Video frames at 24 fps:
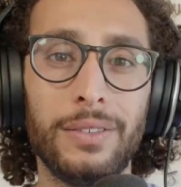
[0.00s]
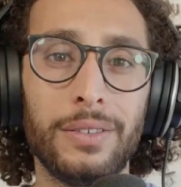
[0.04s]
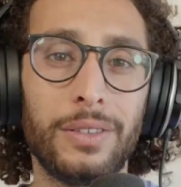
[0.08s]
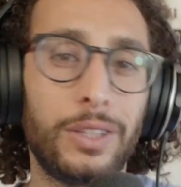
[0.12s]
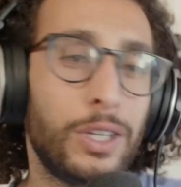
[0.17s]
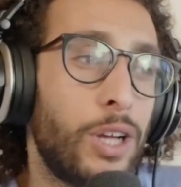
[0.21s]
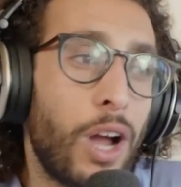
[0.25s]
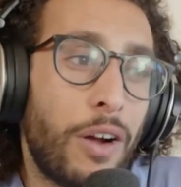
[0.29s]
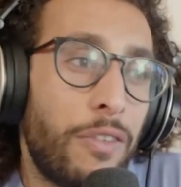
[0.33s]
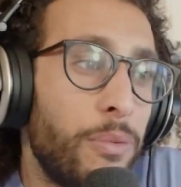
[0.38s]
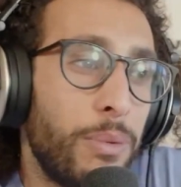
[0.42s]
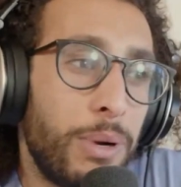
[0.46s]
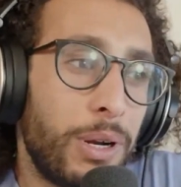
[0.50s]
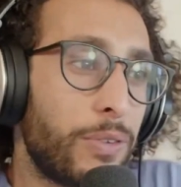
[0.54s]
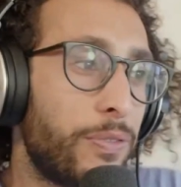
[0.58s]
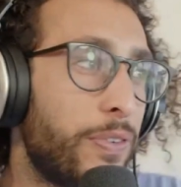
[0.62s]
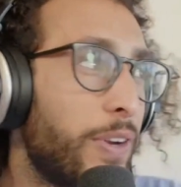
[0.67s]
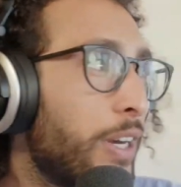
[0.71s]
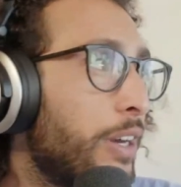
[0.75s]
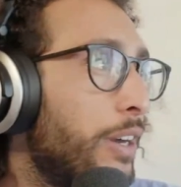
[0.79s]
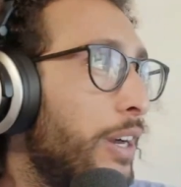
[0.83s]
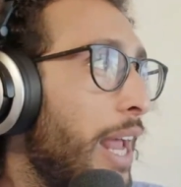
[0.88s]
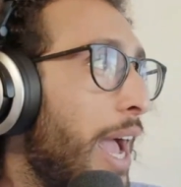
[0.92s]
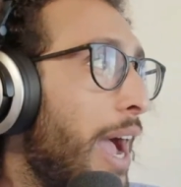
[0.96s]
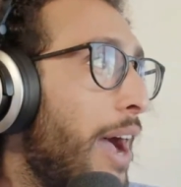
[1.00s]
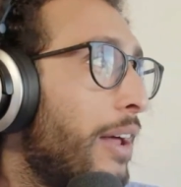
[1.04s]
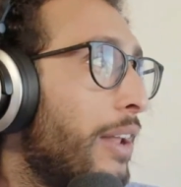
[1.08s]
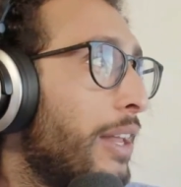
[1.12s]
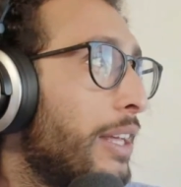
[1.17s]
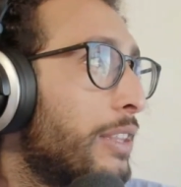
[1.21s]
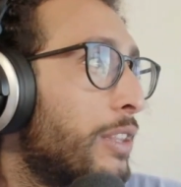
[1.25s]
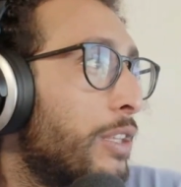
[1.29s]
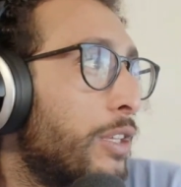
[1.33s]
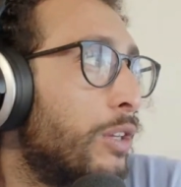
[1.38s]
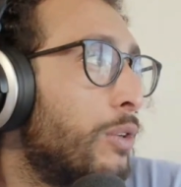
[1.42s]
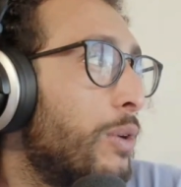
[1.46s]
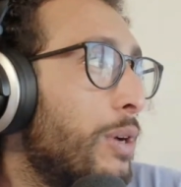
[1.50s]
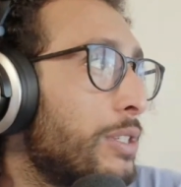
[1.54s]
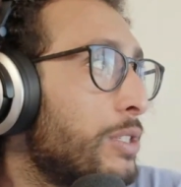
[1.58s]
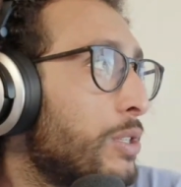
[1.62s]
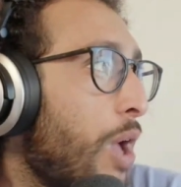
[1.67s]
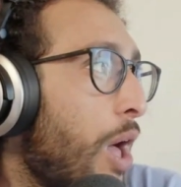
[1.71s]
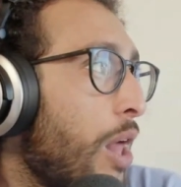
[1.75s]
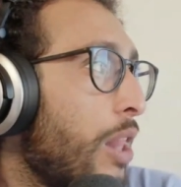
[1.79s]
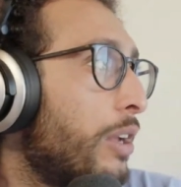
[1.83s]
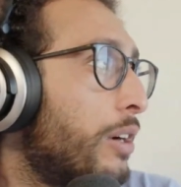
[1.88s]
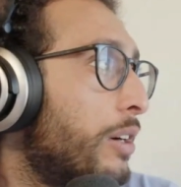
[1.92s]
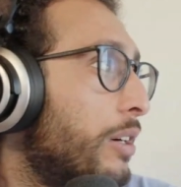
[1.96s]
the government will figure it out. Like the US
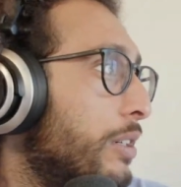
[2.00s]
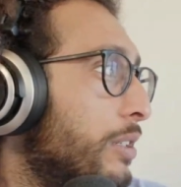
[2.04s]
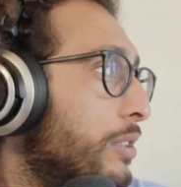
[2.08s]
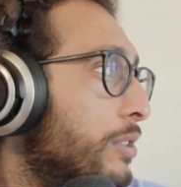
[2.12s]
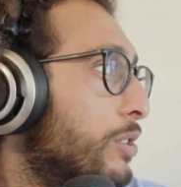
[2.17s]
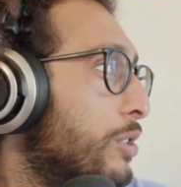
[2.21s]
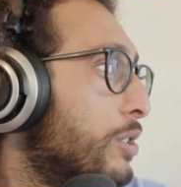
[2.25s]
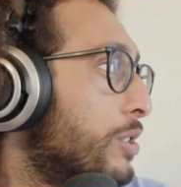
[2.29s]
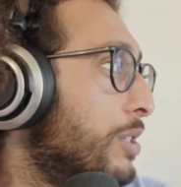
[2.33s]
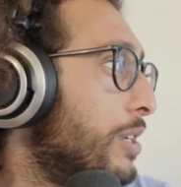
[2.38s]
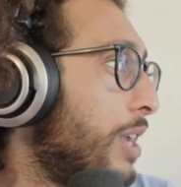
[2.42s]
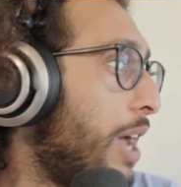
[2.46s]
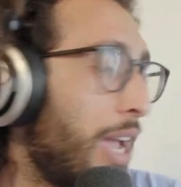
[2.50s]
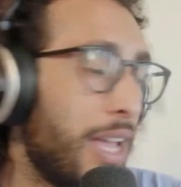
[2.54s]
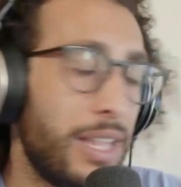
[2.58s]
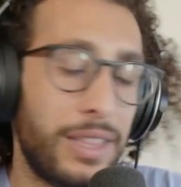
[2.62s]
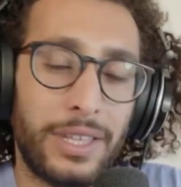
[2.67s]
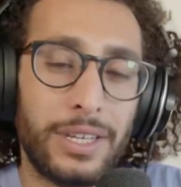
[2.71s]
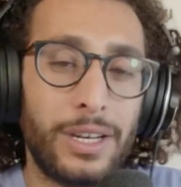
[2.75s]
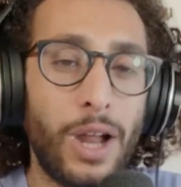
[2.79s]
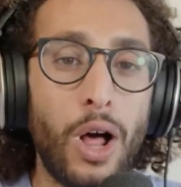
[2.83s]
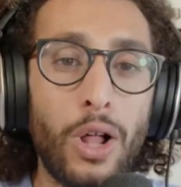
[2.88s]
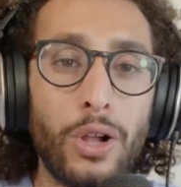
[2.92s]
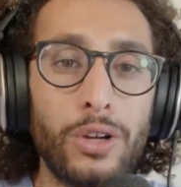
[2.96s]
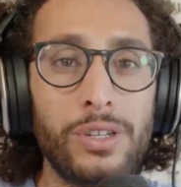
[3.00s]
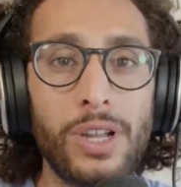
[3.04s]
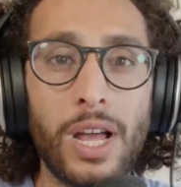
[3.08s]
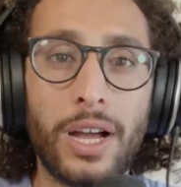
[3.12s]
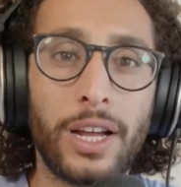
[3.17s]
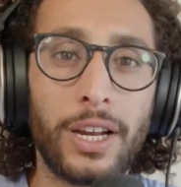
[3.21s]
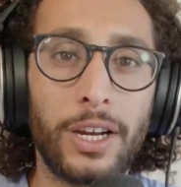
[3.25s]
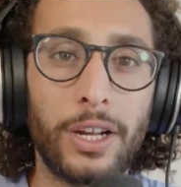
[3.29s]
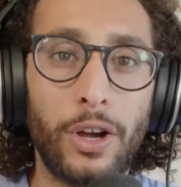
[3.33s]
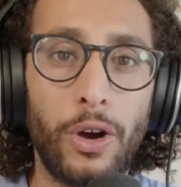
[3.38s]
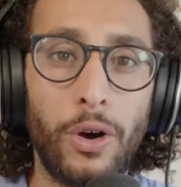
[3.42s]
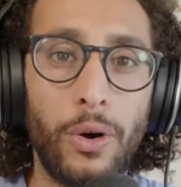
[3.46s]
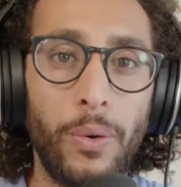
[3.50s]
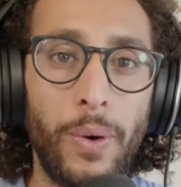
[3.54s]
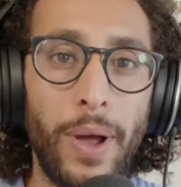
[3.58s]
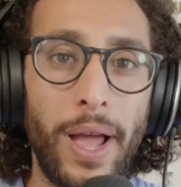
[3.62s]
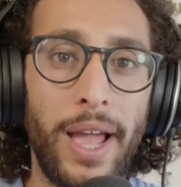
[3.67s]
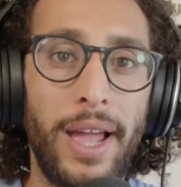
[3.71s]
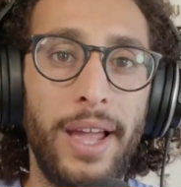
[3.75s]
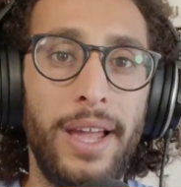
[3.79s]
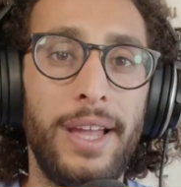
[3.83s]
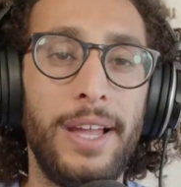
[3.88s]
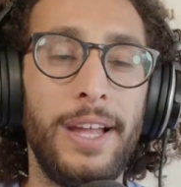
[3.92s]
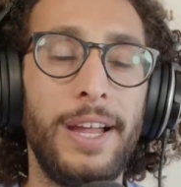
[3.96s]
dollar is just, the dollar's not going to go
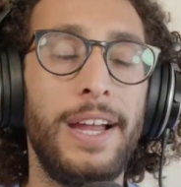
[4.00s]
away.